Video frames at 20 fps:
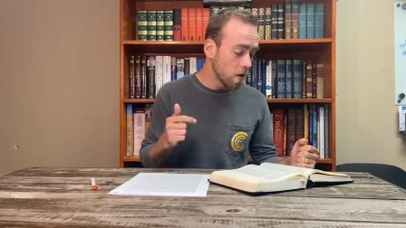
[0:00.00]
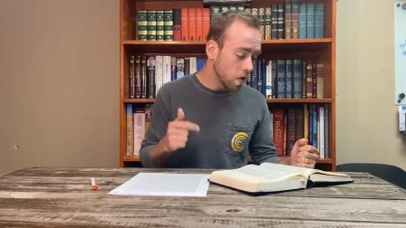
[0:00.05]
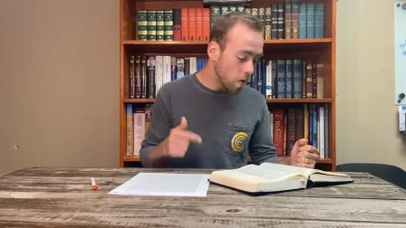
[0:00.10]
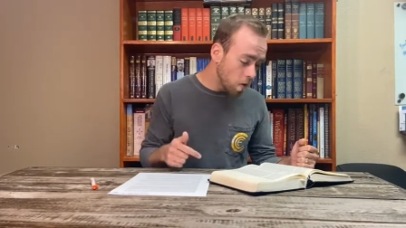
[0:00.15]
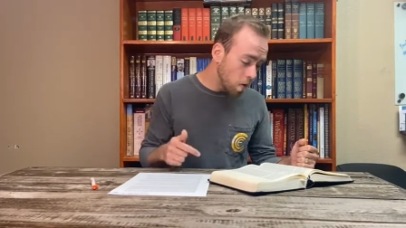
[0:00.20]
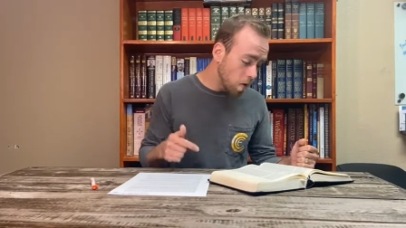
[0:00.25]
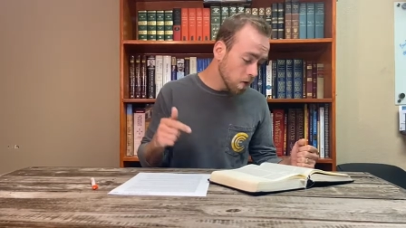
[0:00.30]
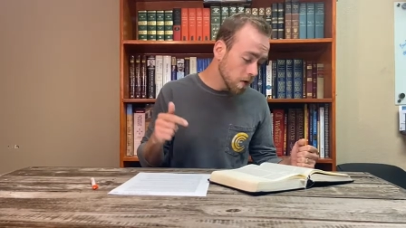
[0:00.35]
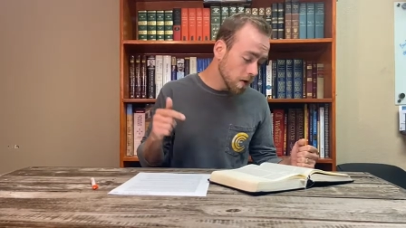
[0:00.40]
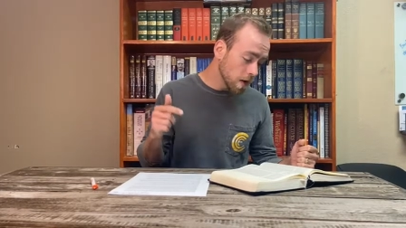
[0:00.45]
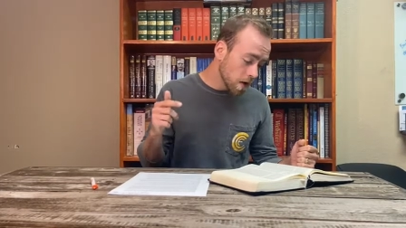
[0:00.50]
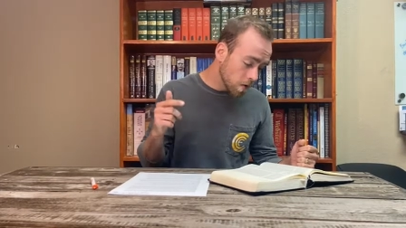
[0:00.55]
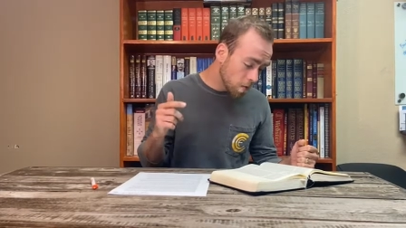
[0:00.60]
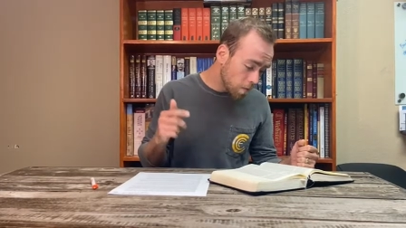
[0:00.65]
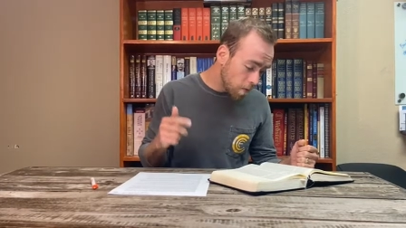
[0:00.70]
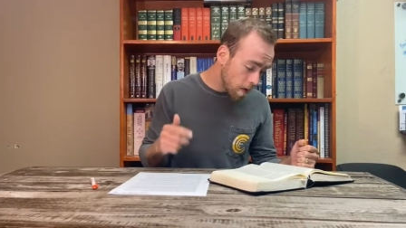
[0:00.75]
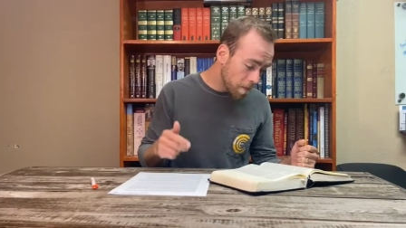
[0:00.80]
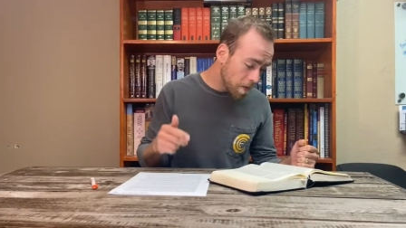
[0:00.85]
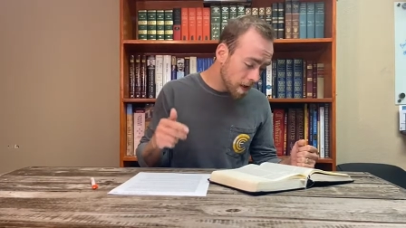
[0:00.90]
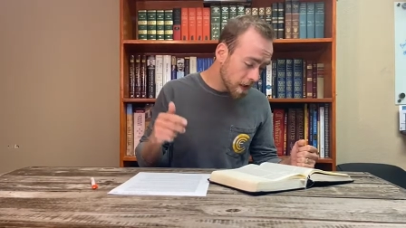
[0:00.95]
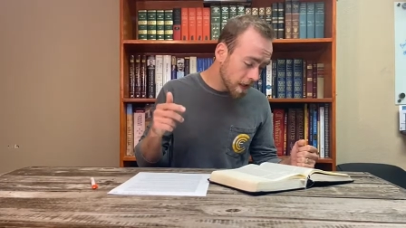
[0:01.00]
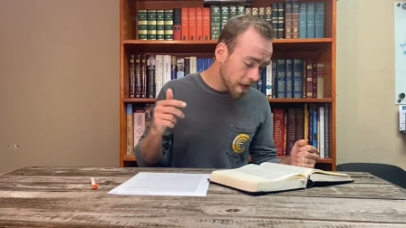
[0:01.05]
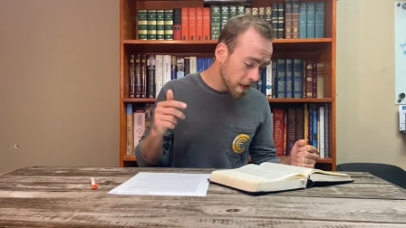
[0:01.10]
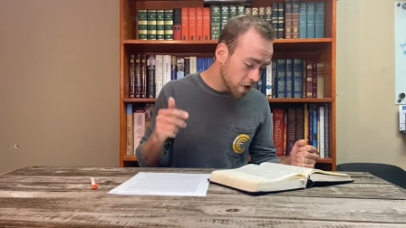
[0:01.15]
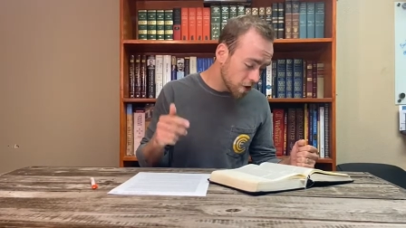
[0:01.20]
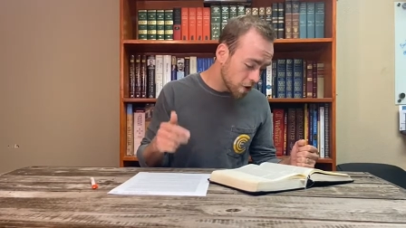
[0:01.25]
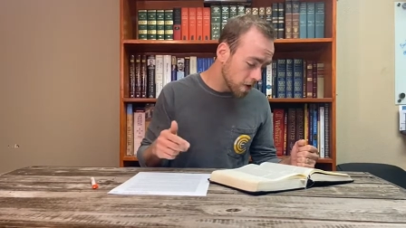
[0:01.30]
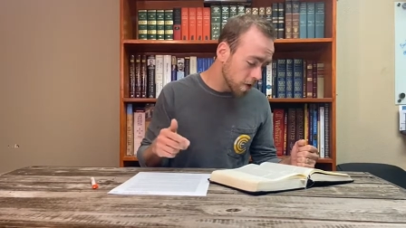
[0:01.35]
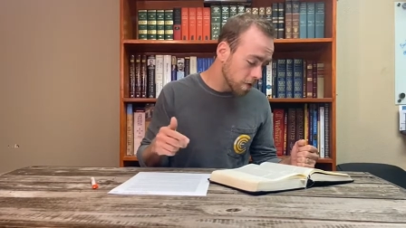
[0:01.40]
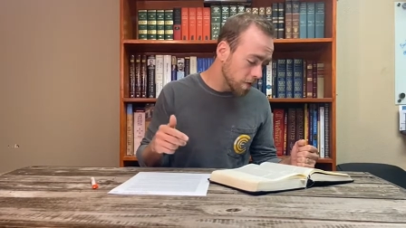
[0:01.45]
old, women, and
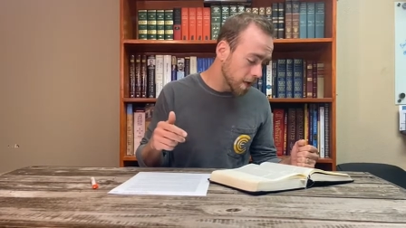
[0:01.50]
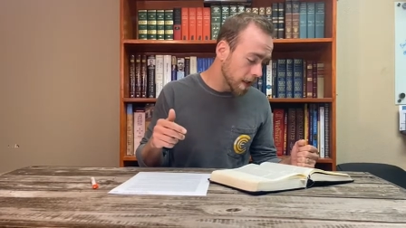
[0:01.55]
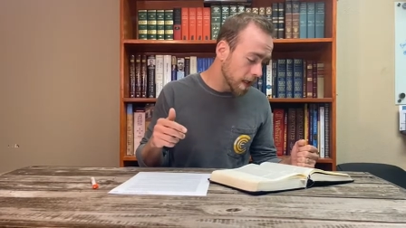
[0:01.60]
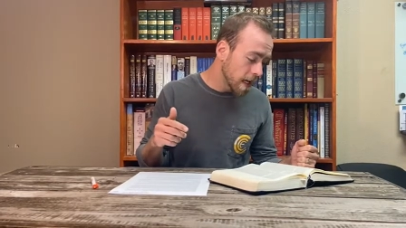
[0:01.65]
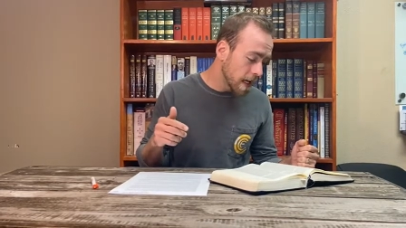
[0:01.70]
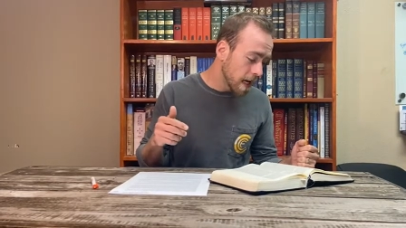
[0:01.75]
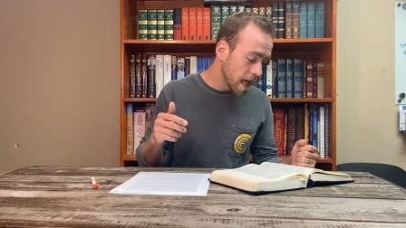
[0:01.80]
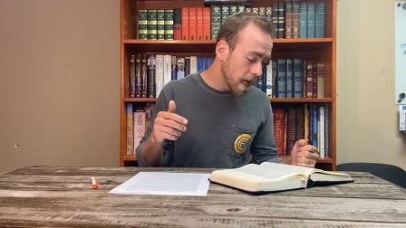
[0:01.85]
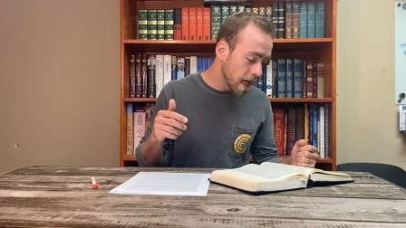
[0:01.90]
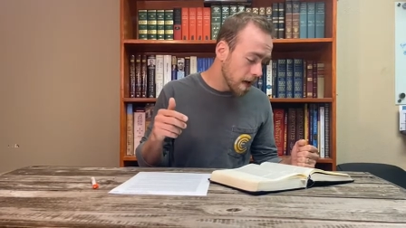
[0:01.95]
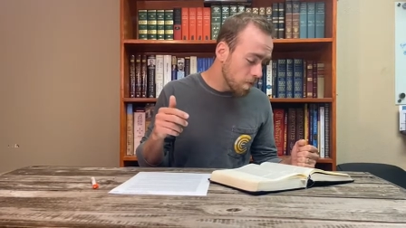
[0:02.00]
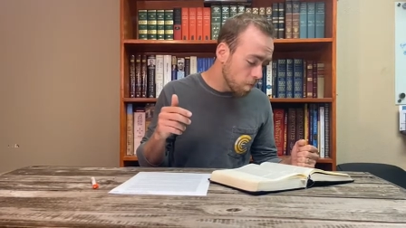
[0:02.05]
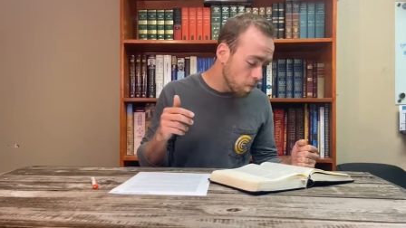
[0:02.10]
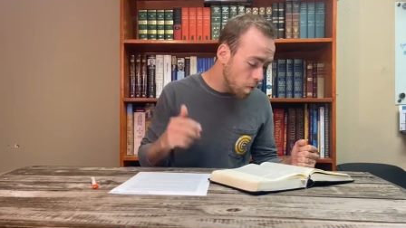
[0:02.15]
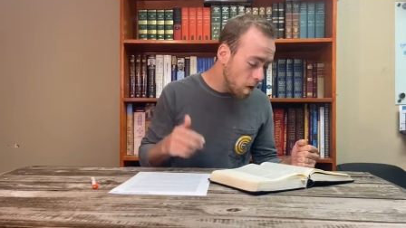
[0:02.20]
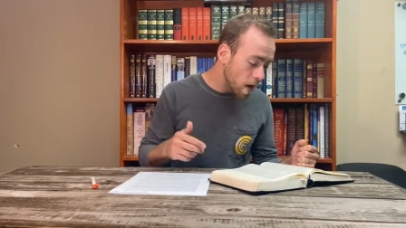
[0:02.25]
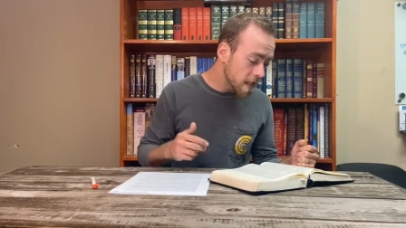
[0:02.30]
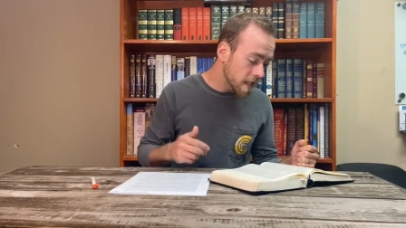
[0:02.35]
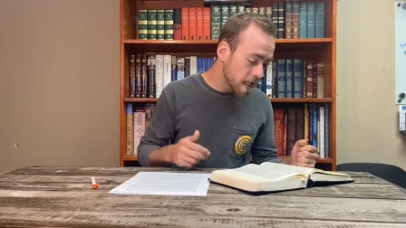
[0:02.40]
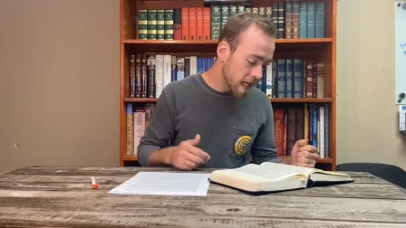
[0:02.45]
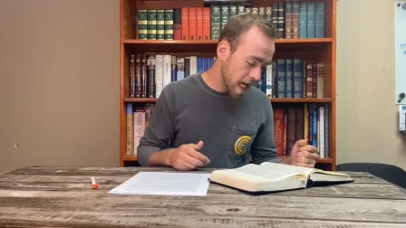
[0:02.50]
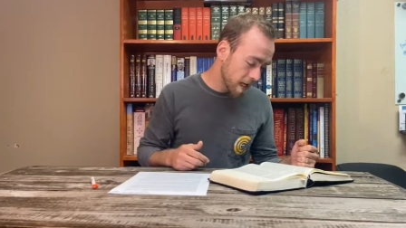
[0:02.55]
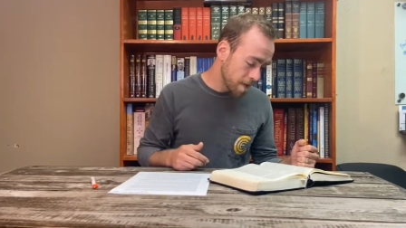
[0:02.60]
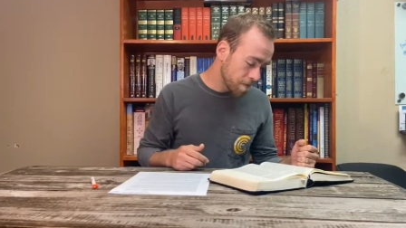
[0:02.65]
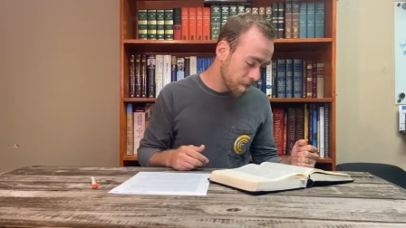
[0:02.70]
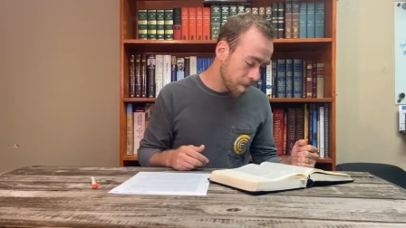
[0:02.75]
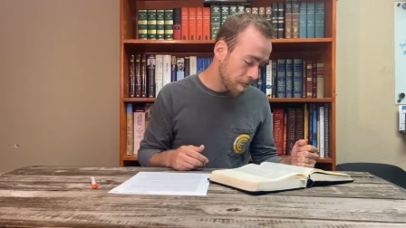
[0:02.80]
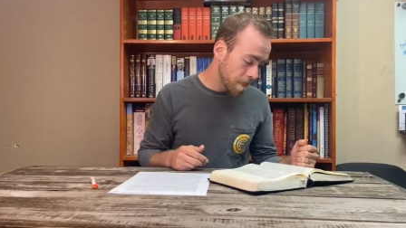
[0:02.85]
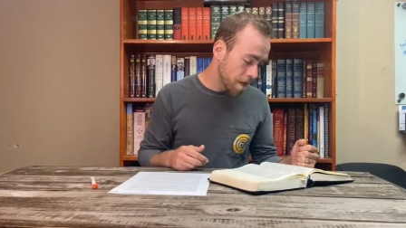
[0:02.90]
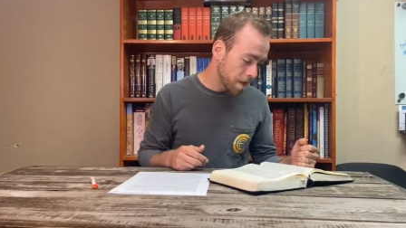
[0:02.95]
children in one day,
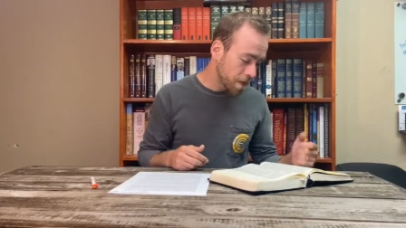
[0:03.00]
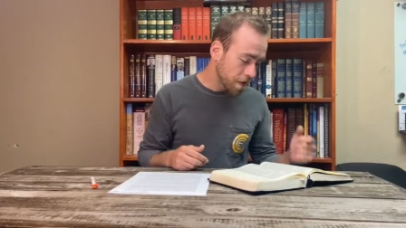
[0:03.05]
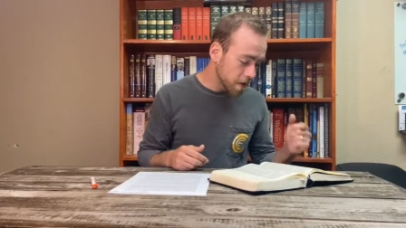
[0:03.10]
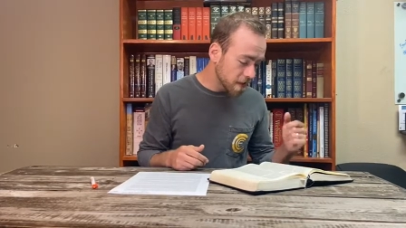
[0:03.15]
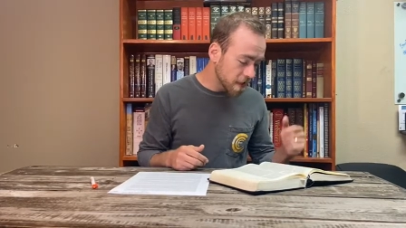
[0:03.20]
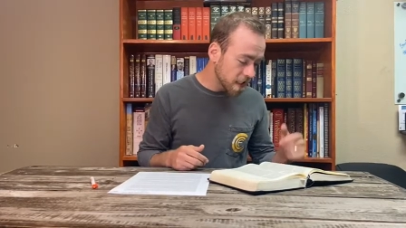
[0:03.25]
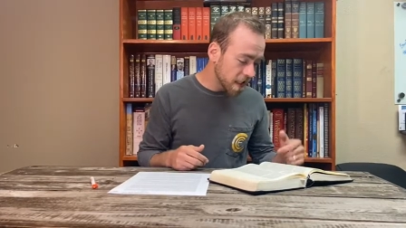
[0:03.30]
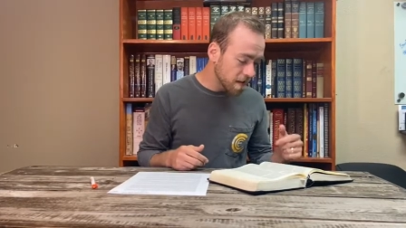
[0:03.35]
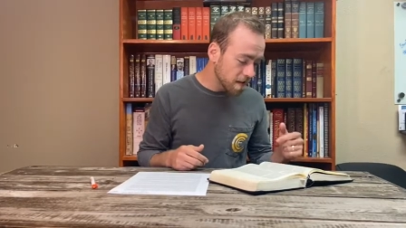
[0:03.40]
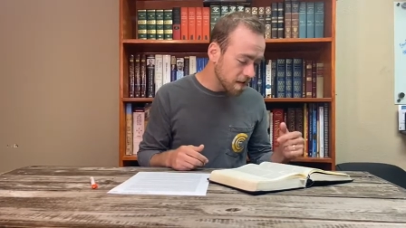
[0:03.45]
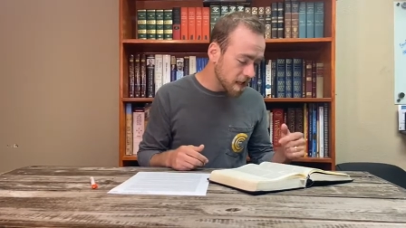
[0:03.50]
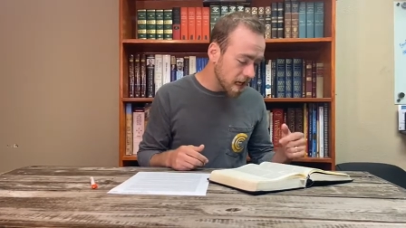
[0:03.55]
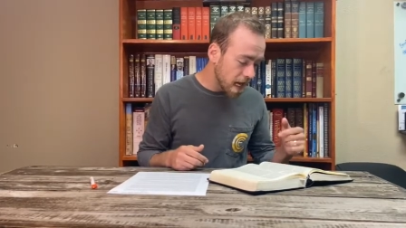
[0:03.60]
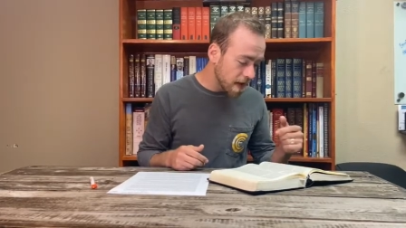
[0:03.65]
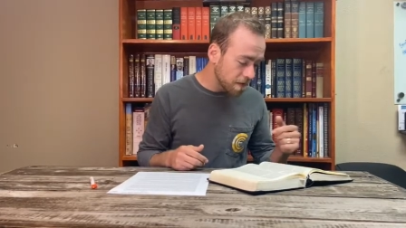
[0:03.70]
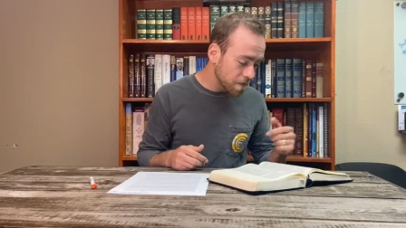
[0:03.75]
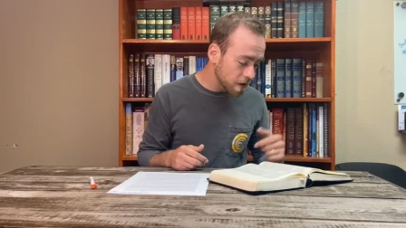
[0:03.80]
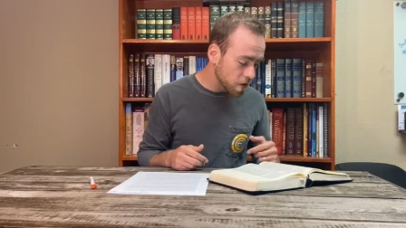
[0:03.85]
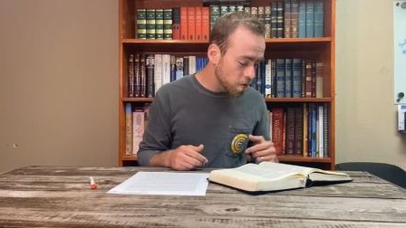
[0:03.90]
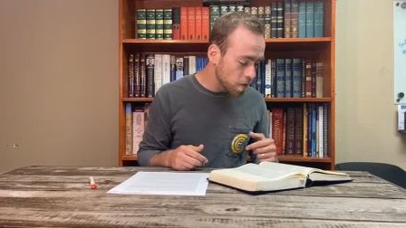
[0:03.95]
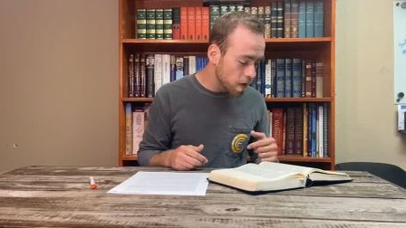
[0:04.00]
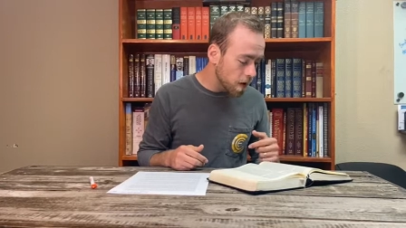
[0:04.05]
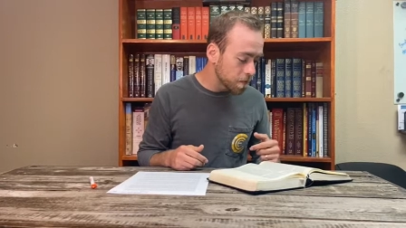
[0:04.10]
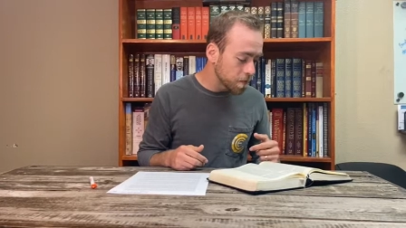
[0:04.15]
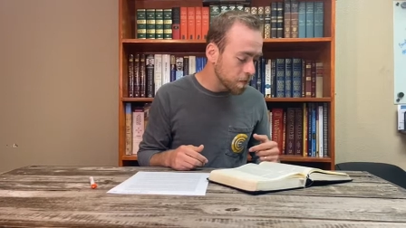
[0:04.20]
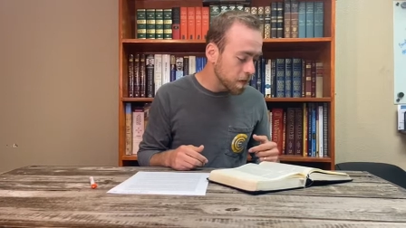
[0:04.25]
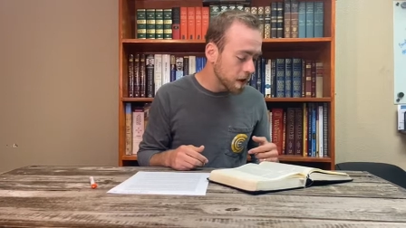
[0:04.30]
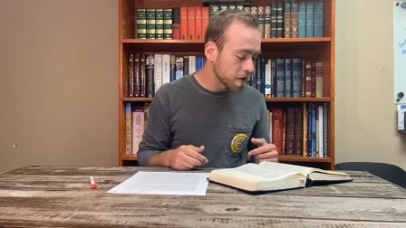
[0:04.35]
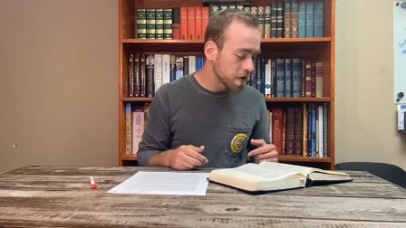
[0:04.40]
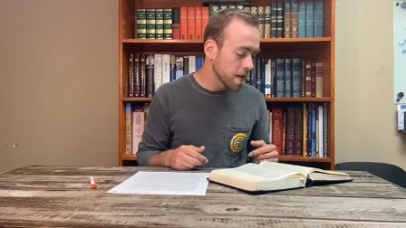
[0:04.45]
the 13th day of the 12th
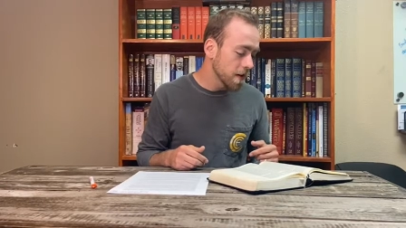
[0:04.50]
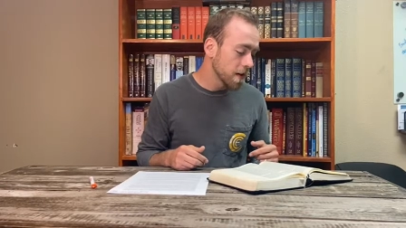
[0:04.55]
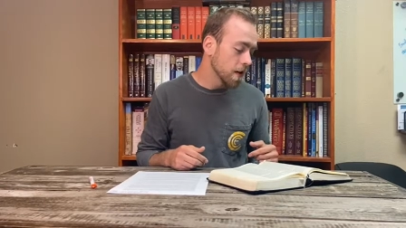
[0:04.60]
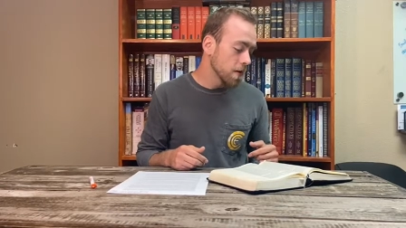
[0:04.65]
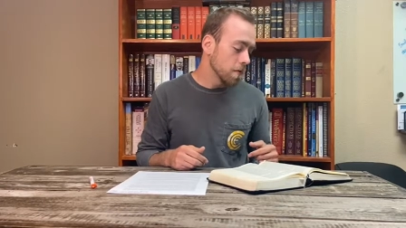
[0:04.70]
month,